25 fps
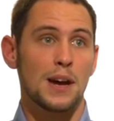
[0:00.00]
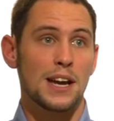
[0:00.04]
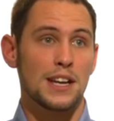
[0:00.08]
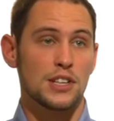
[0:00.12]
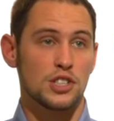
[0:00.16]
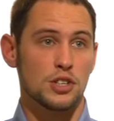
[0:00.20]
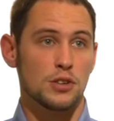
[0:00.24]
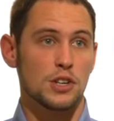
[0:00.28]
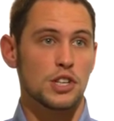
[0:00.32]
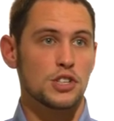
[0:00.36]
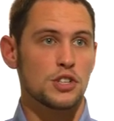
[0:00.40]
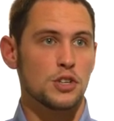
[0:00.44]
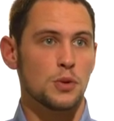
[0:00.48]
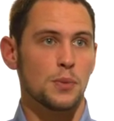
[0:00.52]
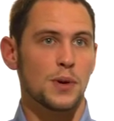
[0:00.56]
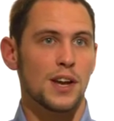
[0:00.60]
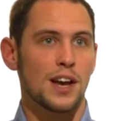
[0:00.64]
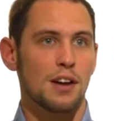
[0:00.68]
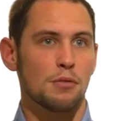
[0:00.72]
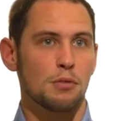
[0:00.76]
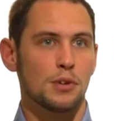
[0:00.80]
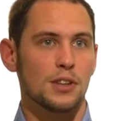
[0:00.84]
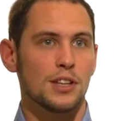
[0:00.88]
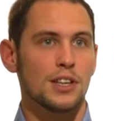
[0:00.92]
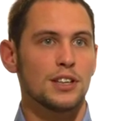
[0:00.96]
major issue we
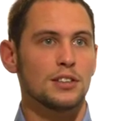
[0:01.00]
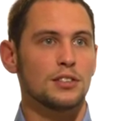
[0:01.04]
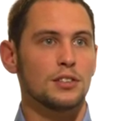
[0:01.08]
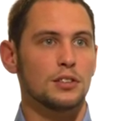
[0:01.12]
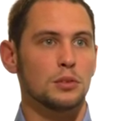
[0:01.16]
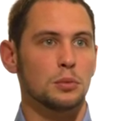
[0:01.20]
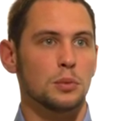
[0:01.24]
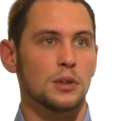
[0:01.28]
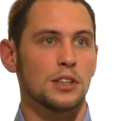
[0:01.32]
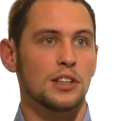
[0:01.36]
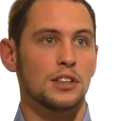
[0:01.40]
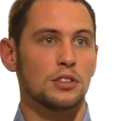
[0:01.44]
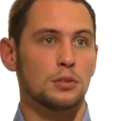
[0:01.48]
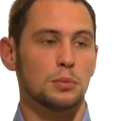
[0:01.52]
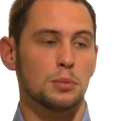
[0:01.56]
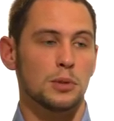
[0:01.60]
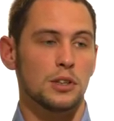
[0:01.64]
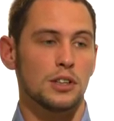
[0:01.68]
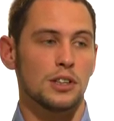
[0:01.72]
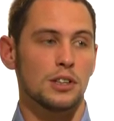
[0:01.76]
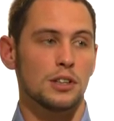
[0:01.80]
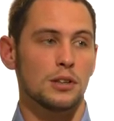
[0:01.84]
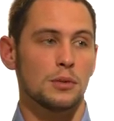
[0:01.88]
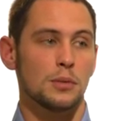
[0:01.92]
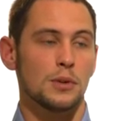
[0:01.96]
have with this is we need to be